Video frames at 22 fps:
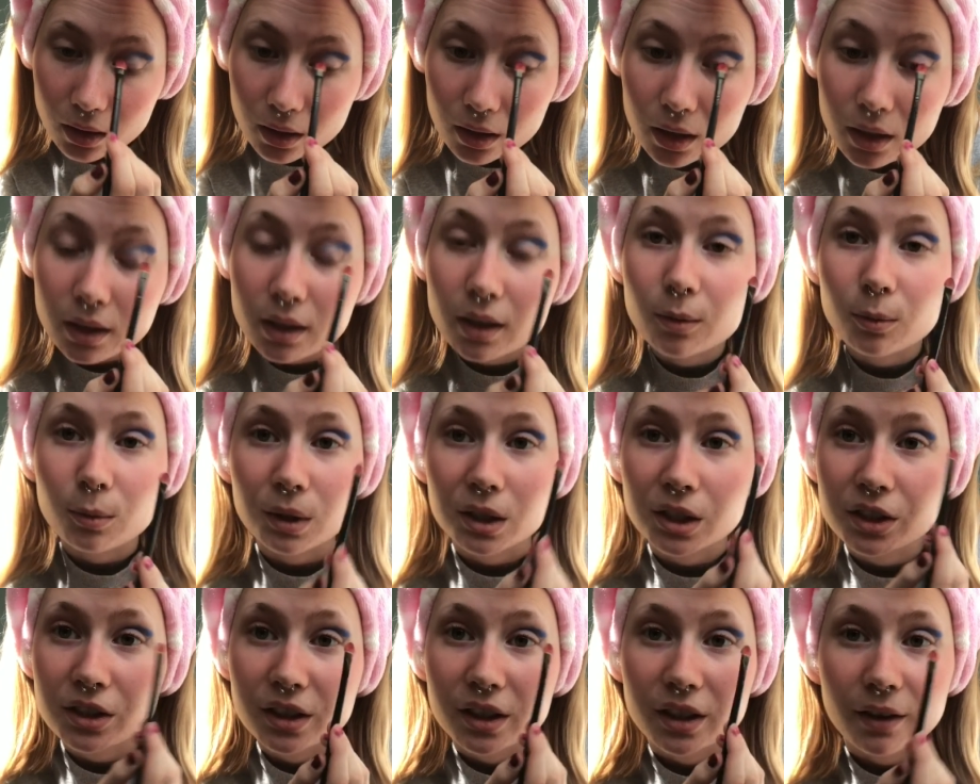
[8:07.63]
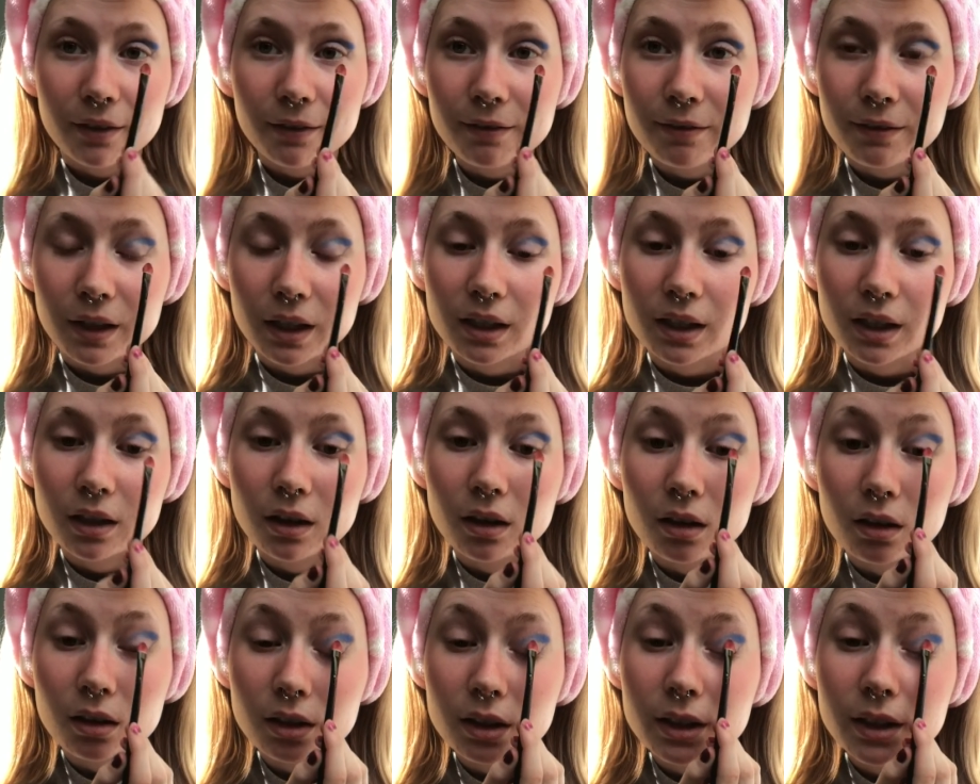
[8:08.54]
And then we're just gonna fill it
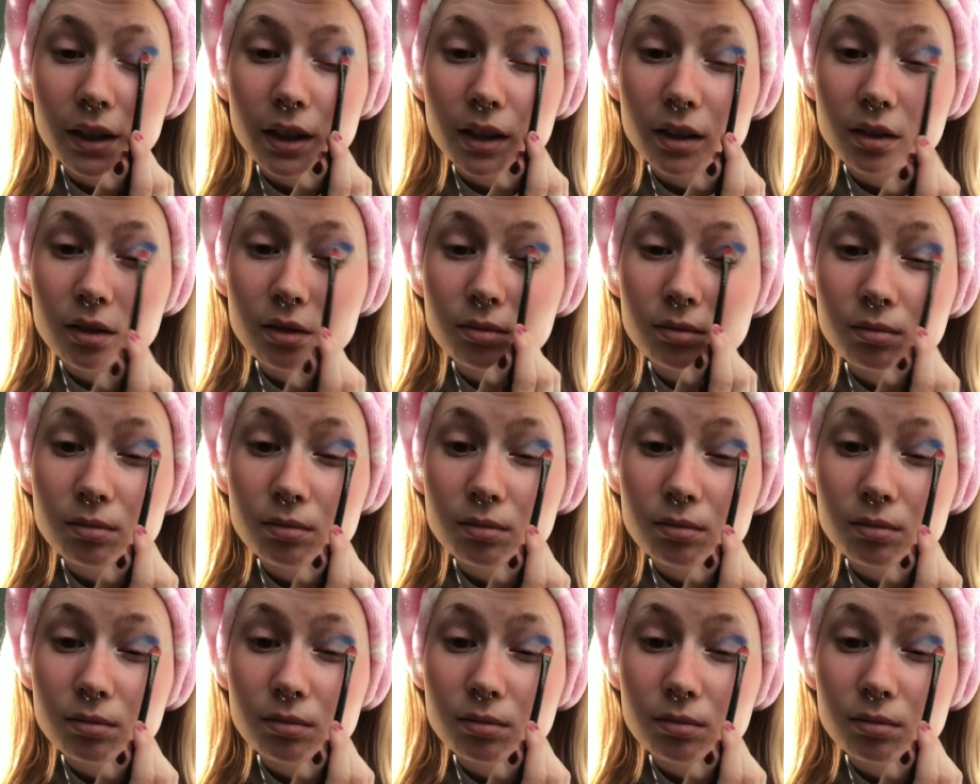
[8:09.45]
all in.